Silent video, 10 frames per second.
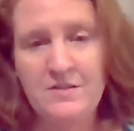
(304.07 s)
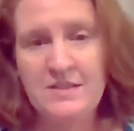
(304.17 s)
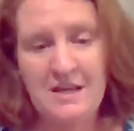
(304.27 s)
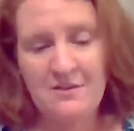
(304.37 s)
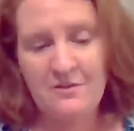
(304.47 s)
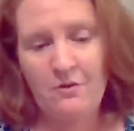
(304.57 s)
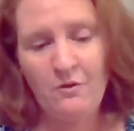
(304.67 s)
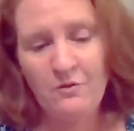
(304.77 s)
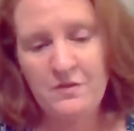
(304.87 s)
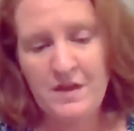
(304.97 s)
to say the
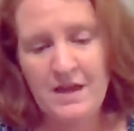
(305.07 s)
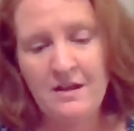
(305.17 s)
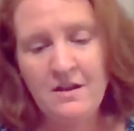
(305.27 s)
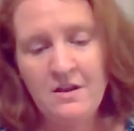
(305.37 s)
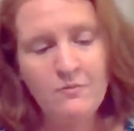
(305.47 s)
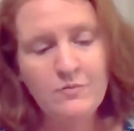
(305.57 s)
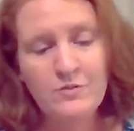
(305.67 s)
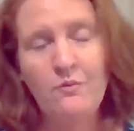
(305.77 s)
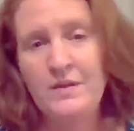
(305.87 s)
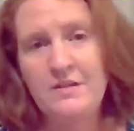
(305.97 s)
whole thing was
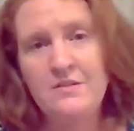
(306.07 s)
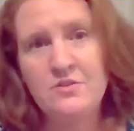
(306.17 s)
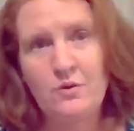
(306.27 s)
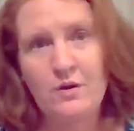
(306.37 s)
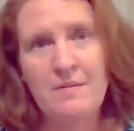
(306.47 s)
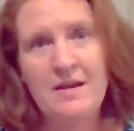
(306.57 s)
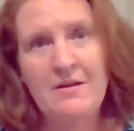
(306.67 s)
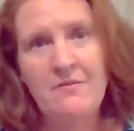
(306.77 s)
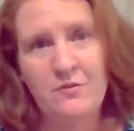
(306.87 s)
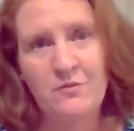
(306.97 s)
only a story made
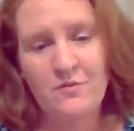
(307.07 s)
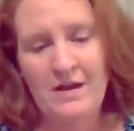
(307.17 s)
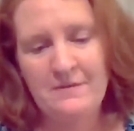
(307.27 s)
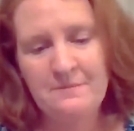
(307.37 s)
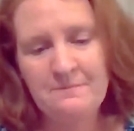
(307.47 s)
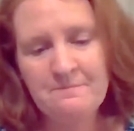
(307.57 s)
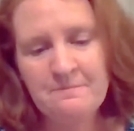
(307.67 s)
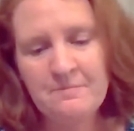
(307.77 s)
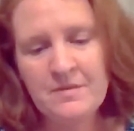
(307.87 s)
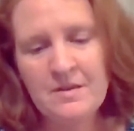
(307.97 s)
up for fun.
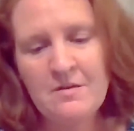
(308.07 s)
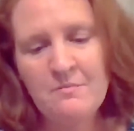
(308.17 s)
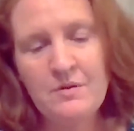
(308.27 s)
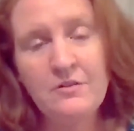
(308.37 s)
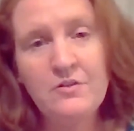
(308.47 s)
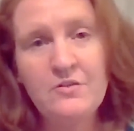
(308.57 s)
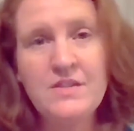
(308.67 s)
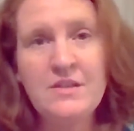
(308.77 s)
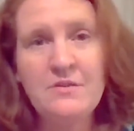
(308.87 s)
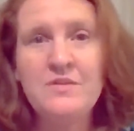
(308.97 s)
But
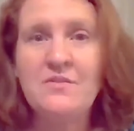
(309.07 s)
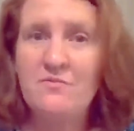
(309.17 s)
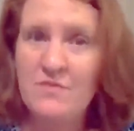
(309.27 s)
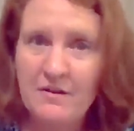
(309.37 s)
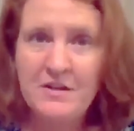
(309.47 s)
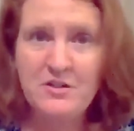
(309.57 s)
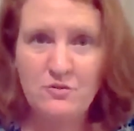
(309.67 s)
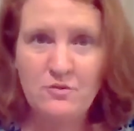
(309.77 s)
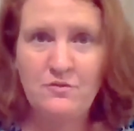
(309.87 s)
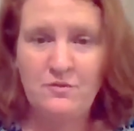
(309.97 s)
Lucy was a very
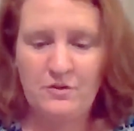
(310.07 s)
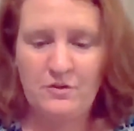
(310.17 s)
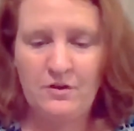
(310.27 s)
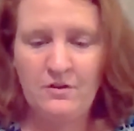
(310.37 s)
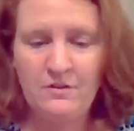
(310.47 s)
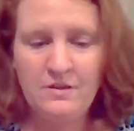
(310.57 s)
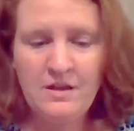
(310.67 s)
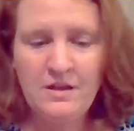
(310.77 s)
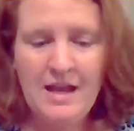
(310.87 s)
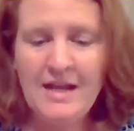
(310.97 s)
truthful girl,
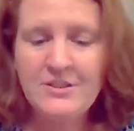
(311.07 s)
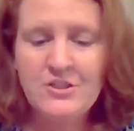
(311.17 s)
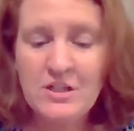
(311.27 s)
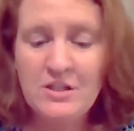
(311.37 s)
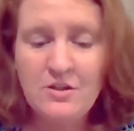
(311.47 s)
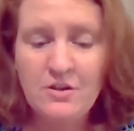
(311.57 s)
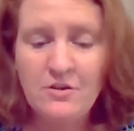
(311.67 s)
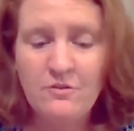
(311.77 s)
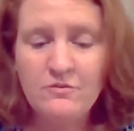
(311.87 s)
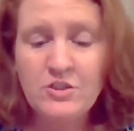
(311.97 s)
and she
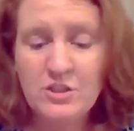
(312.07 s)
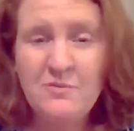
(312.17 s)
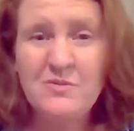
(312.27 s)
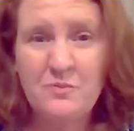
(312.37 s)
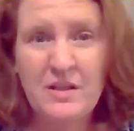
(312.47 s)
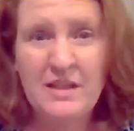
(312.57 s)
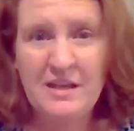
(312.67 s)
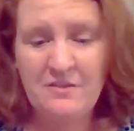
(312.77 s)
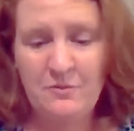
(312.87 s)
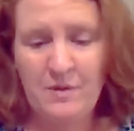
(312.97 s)
knew she was
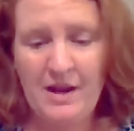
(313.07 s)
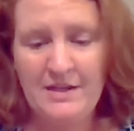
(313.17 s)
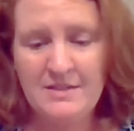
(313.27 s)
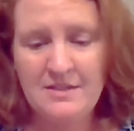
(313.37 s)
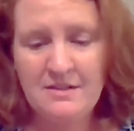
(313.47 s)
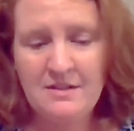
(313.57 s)
really in the right.